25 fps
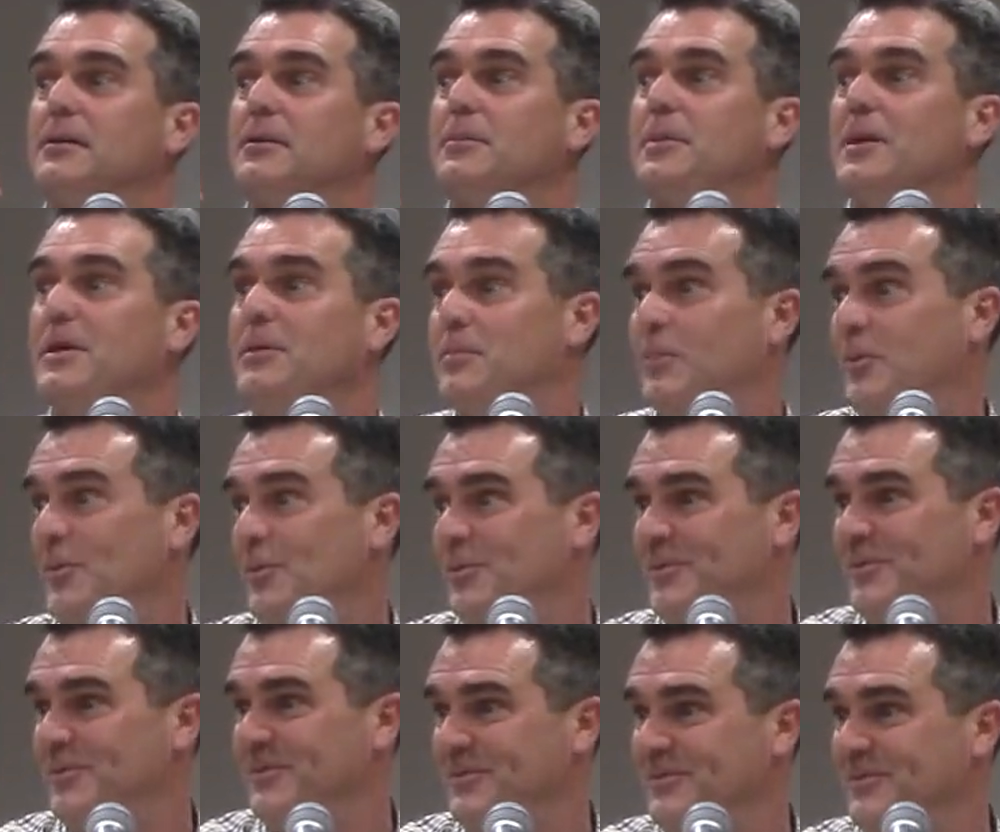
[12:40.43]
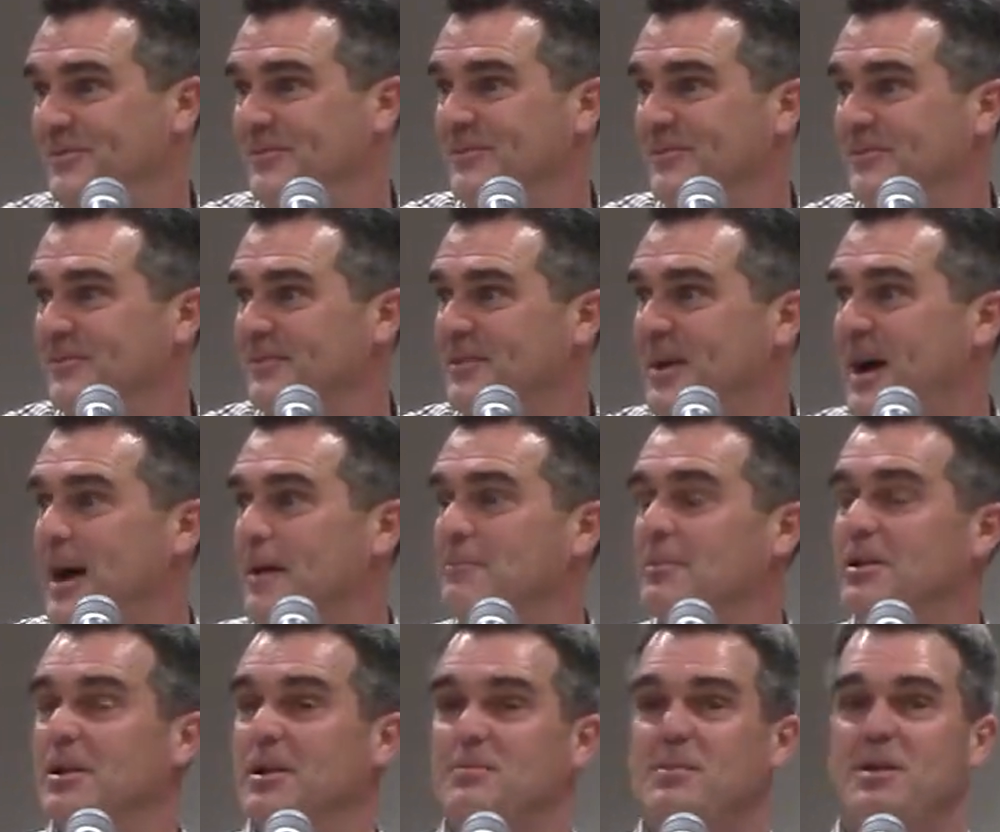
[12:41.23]
people.
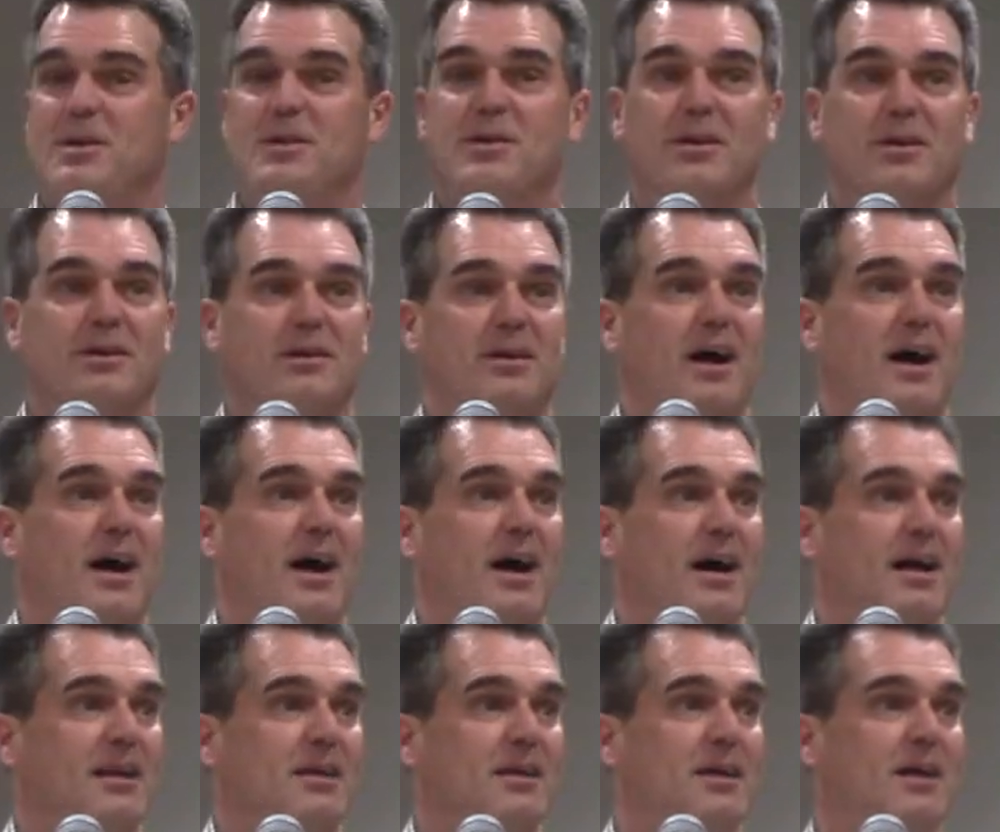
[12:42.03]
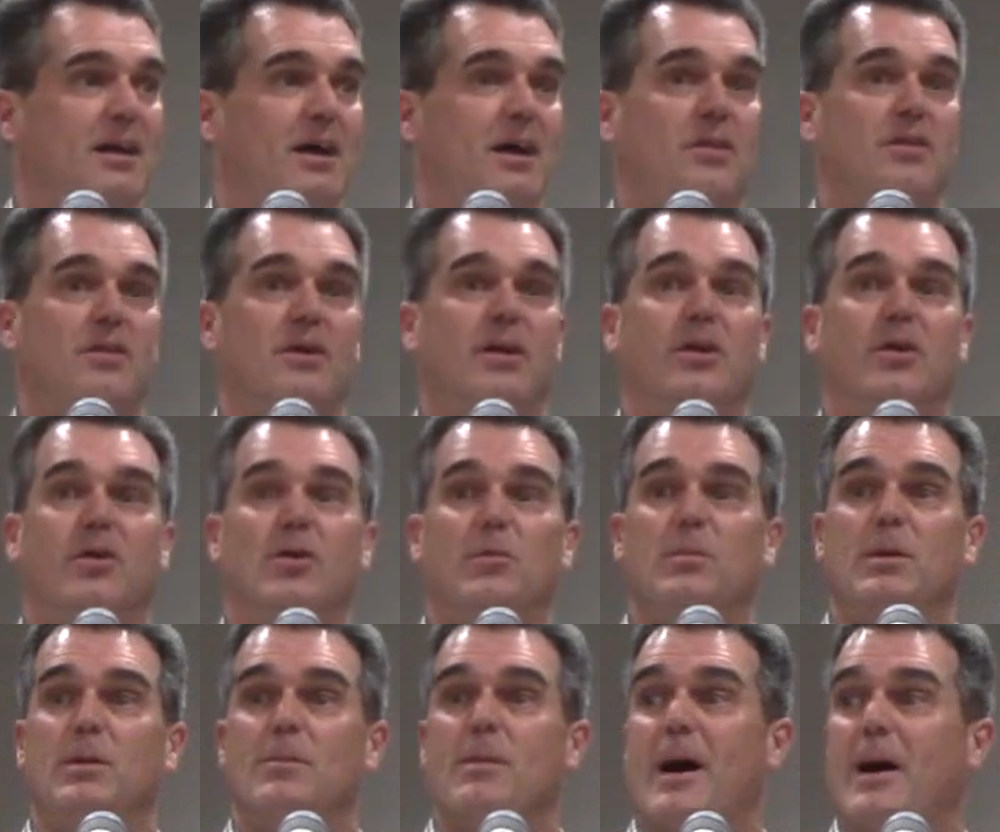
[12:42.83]
I'm going to be their God and they're going
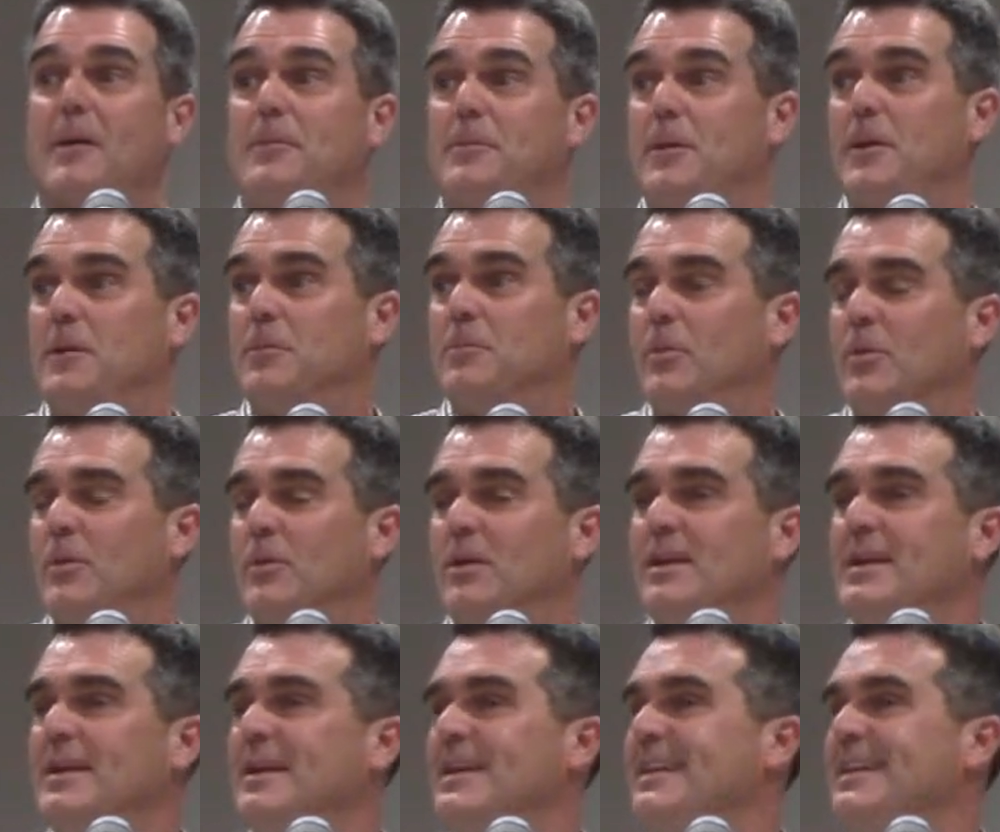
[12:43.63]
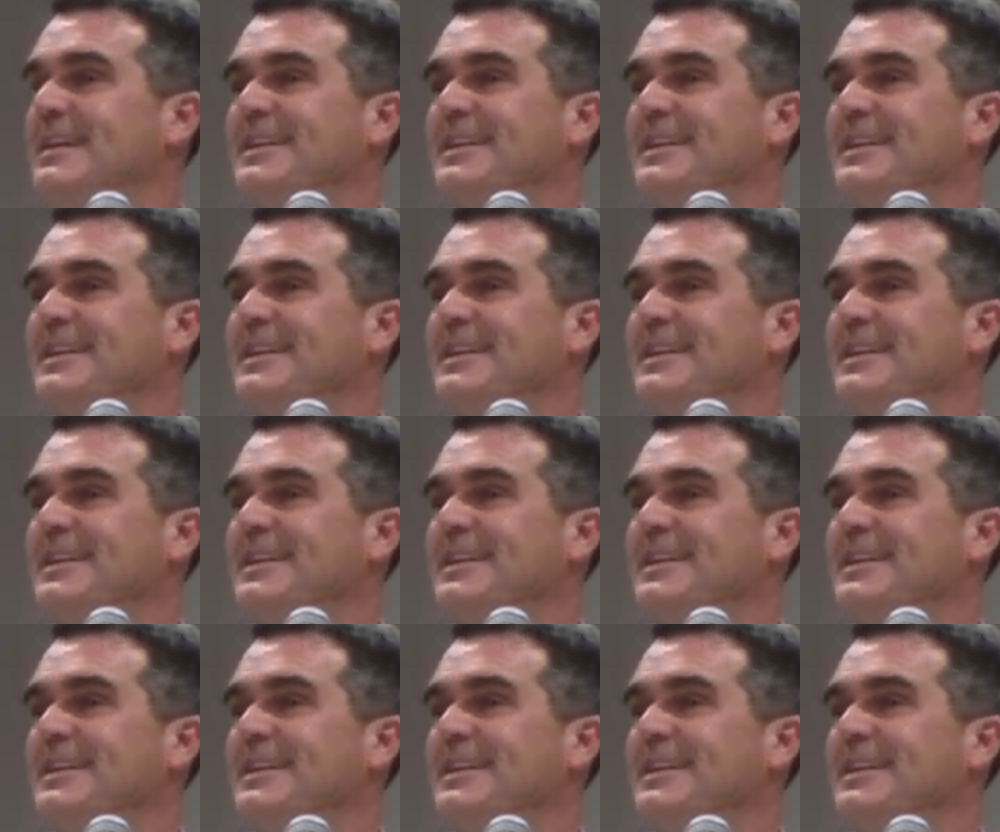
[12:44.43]
to be my people.